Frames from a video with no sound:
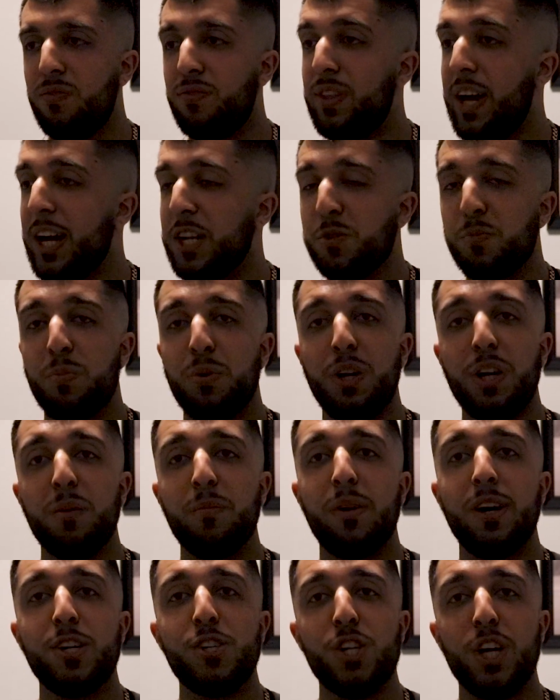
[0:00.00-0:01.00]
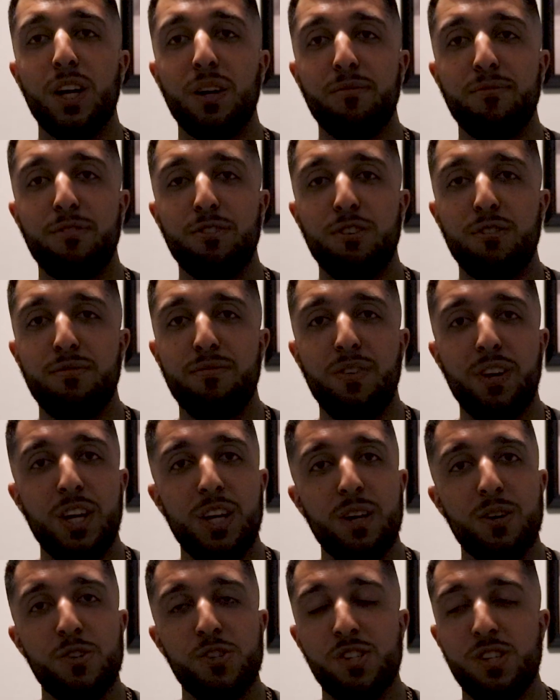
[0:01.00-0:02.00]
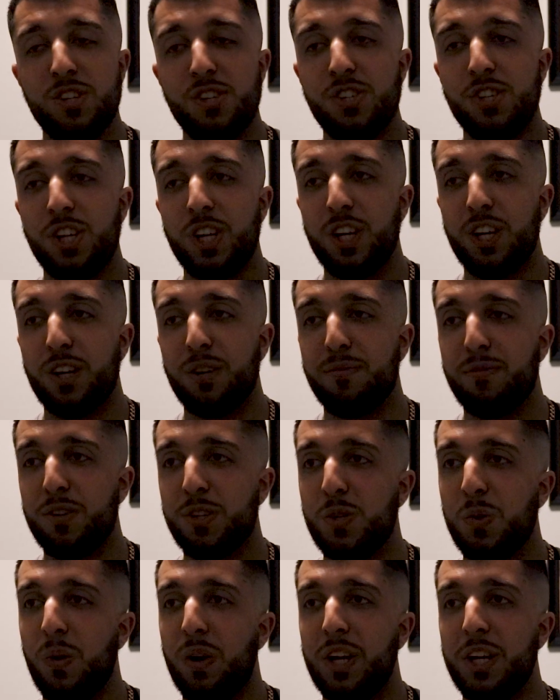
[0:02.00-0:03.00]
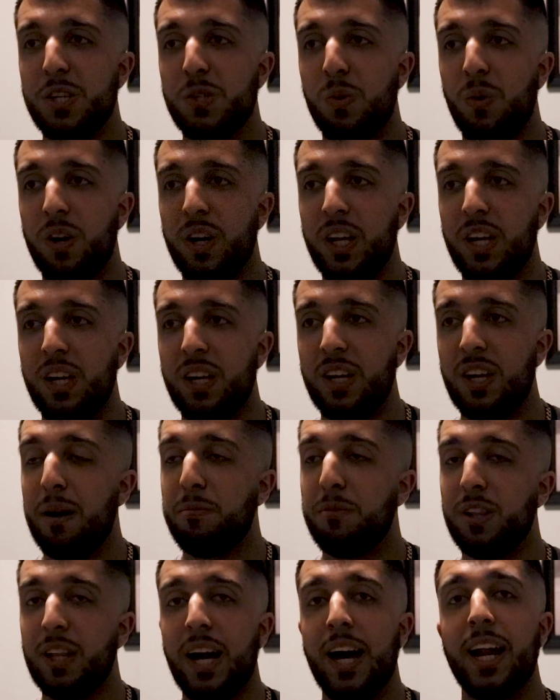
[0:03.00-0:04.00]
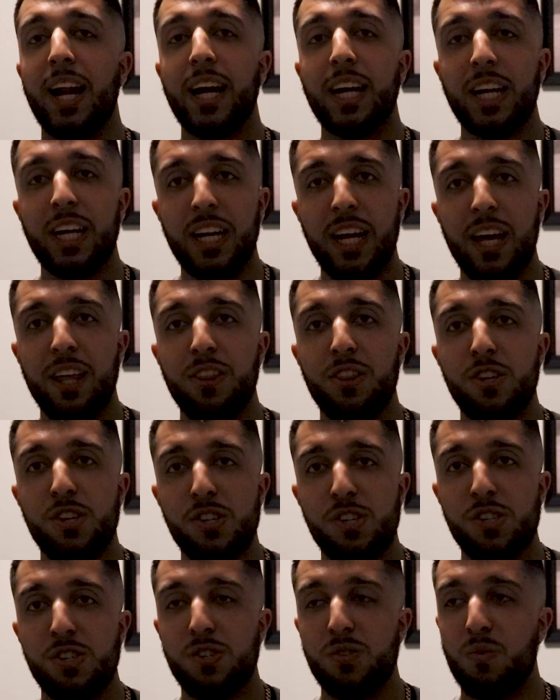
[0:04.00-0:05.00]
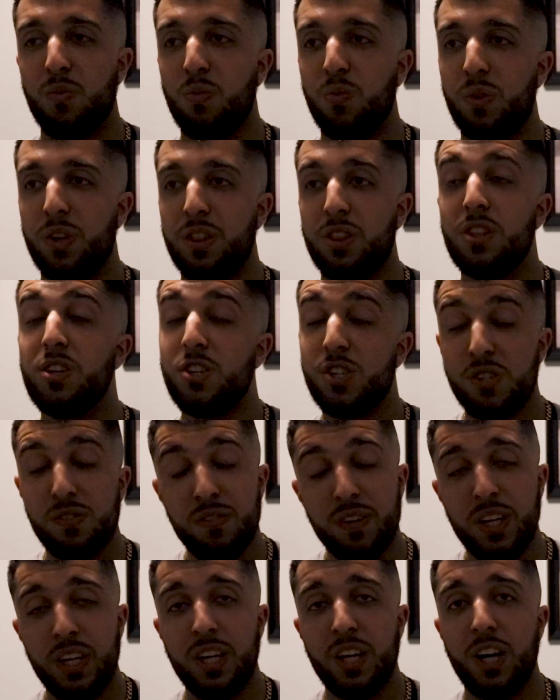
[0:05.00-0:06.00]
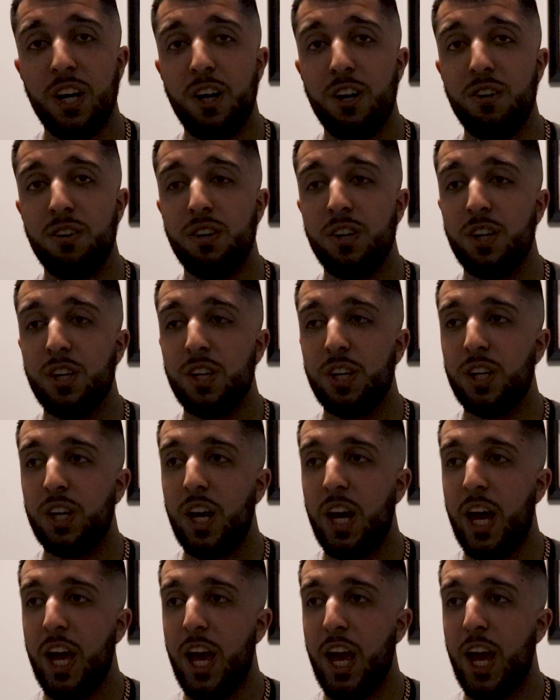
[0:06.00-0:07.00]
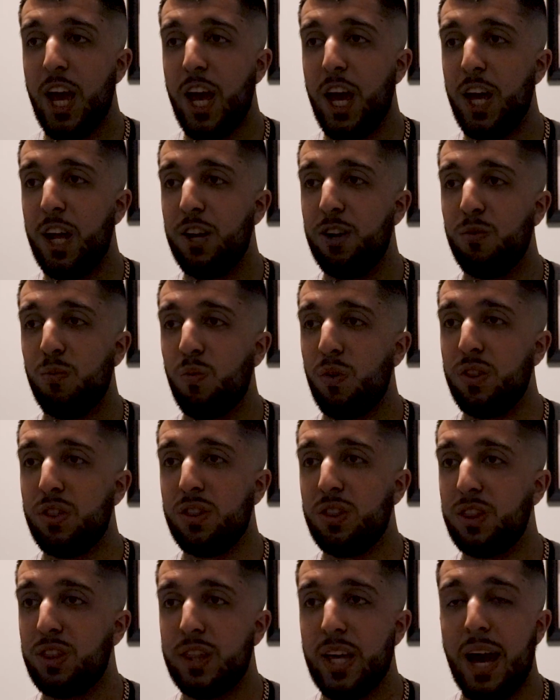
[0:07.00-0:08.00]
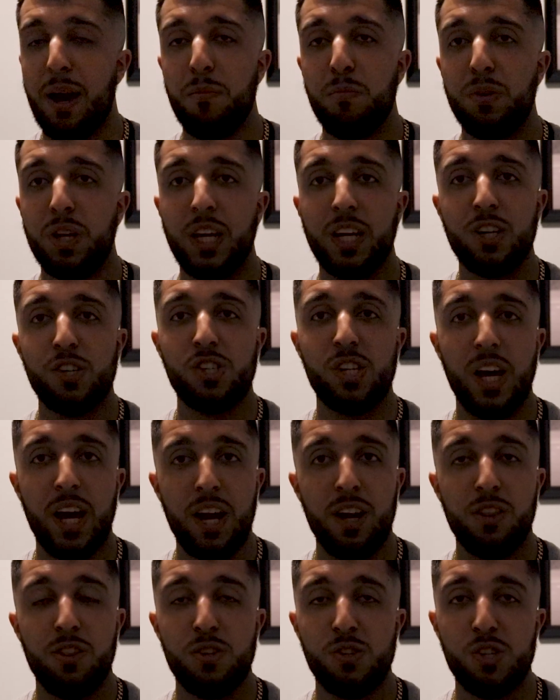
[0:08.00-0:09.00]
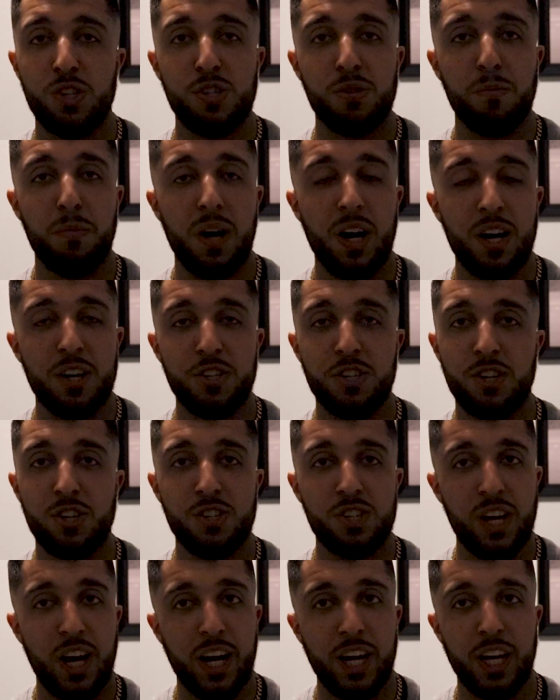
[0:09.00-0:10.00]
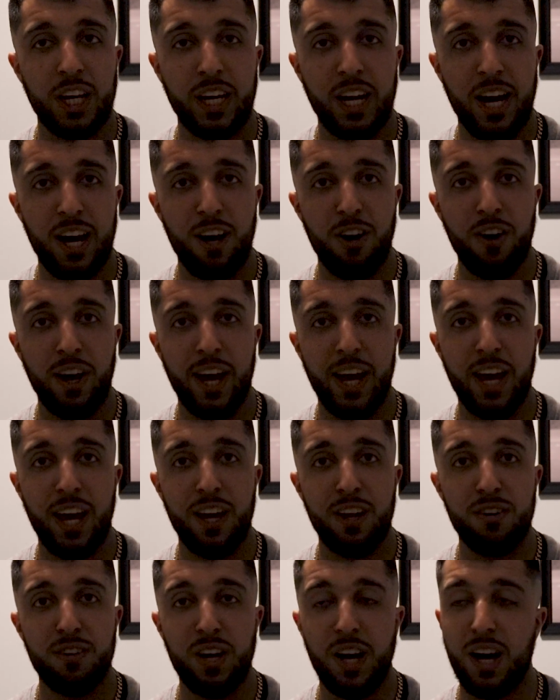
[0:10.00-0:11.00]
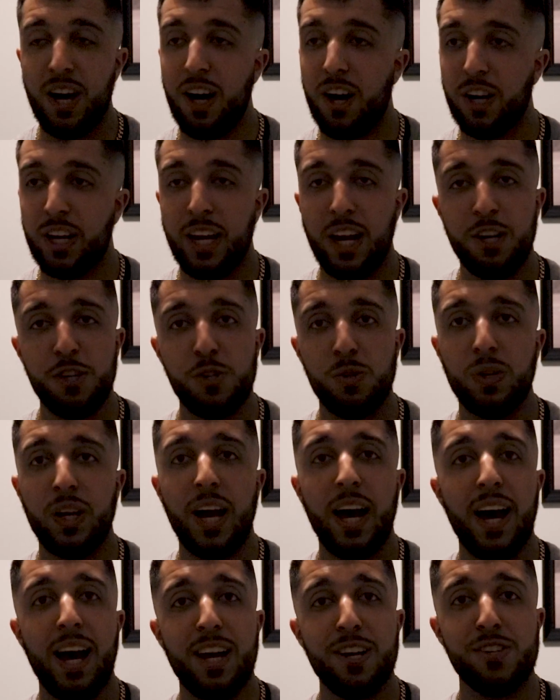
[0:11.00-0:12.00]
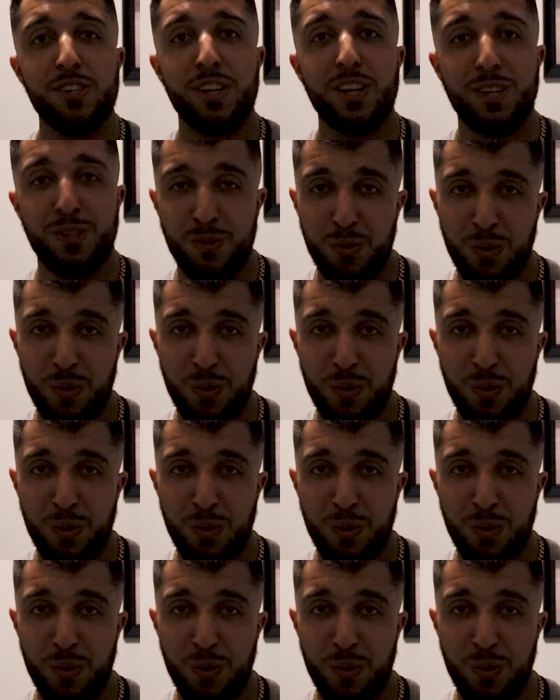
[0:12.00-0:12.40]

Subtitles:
That's pretty much it for the videos this year for 2020. I'm glad I can end this with this video. And with that being said, this is Mazyar signing out, and I'll catch you guys in